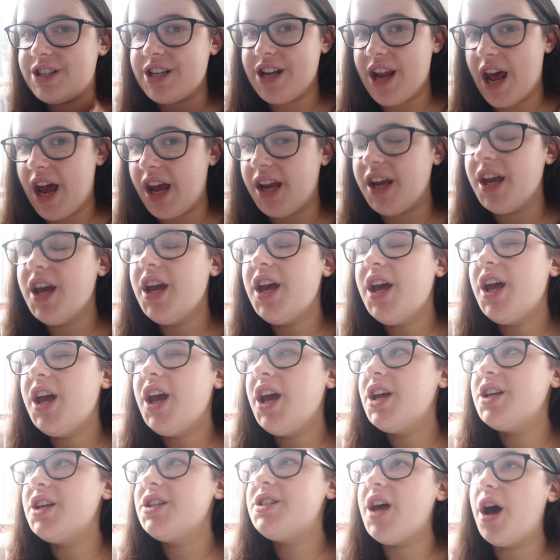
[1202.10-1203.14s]
today.
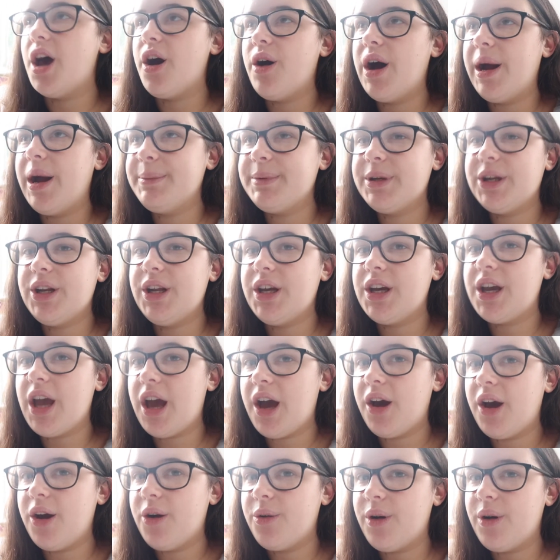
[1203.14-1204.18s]
So I'm gonna
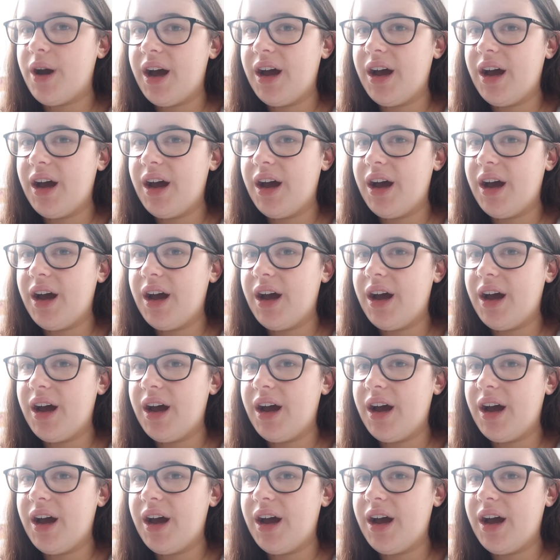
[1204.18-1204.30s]
go